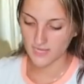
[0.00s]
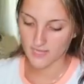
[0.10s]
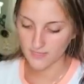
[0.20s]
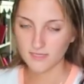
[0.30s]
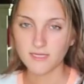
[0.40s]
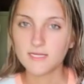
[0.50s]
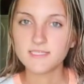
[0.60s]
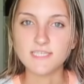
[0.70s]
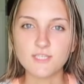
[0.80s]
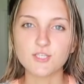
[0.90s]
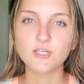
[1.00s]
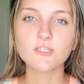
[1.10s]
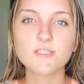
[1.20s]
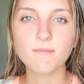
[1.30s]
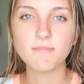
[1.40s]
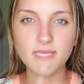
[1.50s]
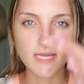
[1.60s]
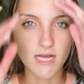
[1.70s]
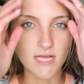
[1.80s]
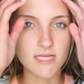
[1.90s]
a t-shirt,
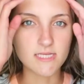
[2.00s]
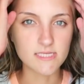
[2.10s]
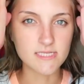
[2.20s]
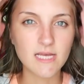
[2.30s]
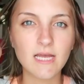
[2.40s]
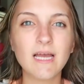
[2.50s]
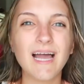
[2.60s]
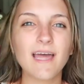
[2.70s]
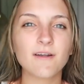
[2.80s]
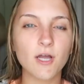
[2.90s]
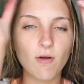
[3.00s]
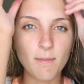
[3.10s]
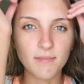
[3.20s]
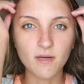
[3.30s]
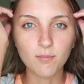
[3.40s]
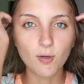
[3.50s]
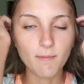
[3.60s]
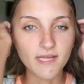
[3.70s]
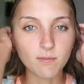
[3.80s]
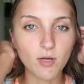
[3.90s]
because I don't know, I'm gonna put
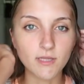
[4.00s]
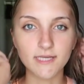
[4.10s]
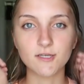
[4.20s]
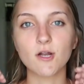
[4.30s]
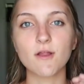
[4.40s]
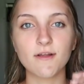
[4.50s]
makeup on later.